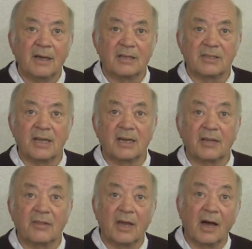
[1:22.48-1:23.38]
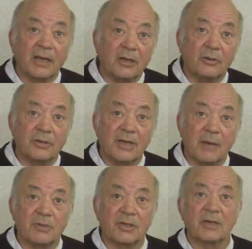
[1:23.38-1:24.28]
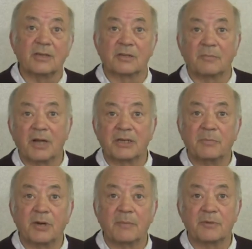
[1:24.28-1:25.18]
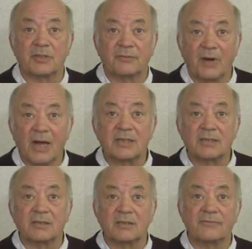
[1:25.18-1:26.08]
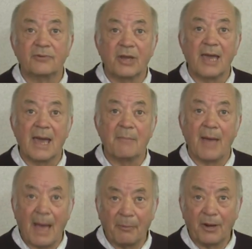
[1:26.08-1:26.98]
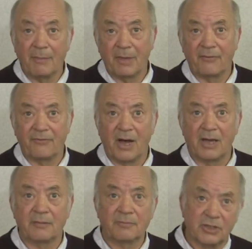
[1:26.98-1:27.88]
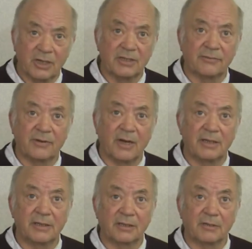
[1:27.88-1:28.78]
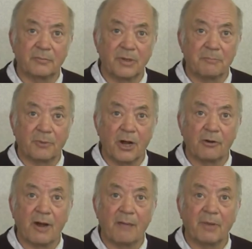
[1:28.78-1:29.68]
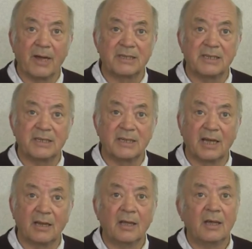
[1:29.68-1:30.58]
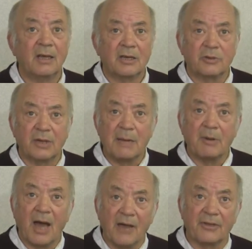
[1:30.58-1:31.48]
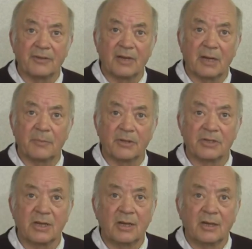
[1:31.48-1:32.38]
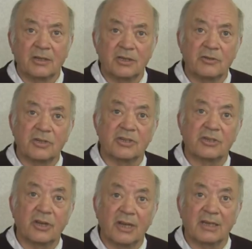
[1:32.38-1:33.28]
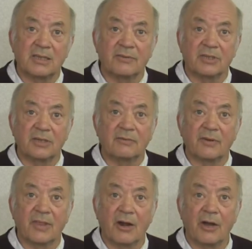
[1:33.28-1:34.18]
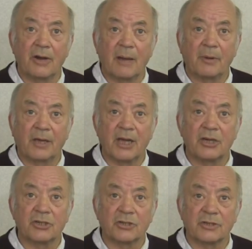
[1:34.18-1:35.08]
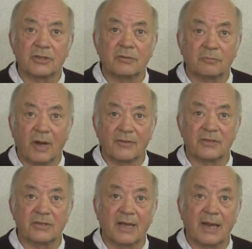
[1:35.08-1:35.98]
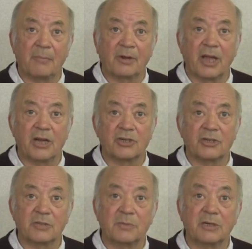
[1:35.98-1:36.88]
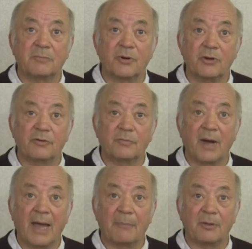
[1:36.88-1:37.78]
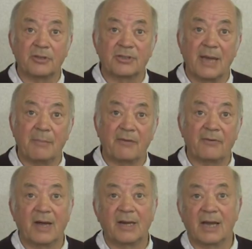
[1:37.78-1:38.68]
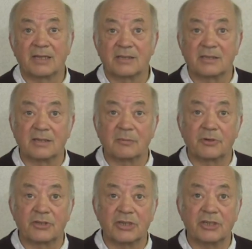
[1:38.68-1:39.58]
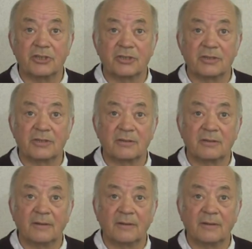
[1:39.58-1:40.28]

Incidentally, the iGlue adapter is a multi-purpose device and is fully Apple MFi certified. It can be programmed by TTL to enable other developers to use its connectivity for their own applications, once that application has been approved by Apple's MFi licensing procedures.